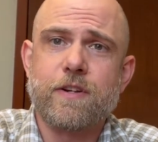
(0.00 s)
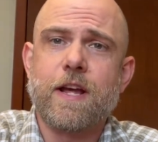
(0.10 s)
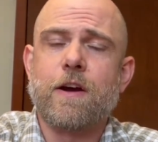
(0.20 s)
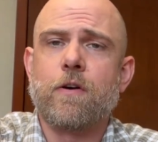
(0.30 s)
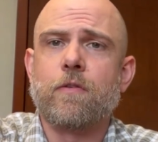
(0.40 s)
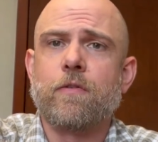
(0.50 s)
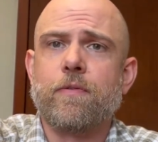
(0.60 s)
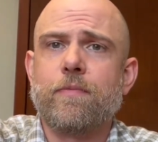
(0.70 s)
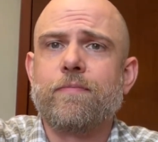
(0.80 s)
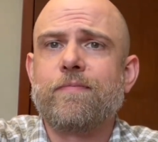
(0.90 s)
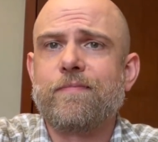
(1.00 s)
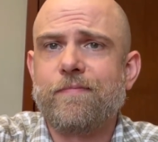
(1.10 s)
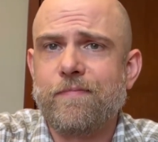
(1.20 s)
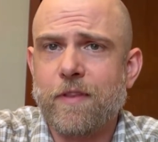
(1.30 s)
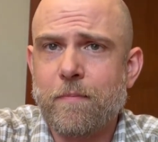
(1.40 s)
Now,
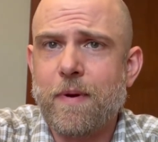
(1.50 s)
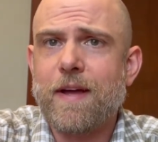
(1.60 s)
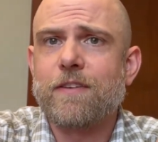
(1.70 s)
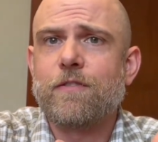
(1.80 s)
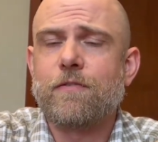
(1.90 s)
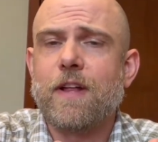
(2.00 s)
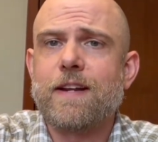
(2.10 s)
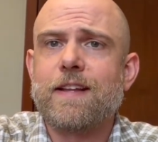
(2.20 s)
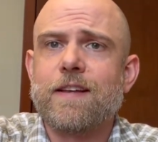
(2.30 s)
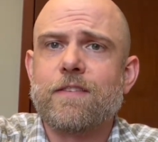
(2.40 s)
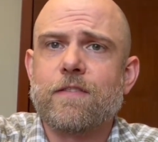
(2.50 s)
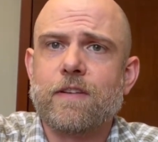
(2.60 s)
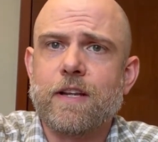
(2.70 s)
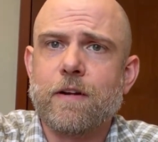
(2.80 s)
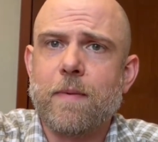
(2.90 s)
the best flight test is
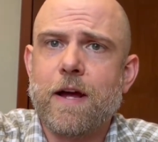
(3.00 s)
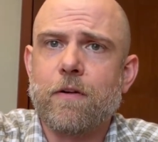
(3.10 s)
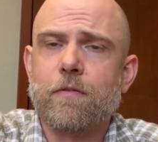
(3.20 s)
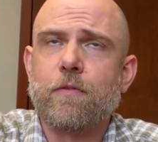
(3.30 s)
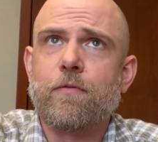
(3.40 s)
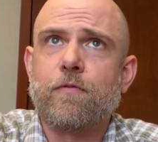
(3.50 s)
to get them out